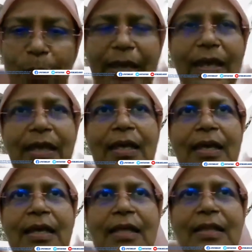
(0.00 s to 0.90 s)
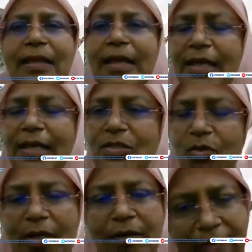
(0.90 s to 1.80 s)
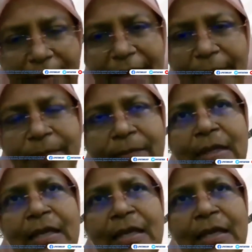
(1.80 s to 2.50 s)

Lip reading: to pay, then it's not fair.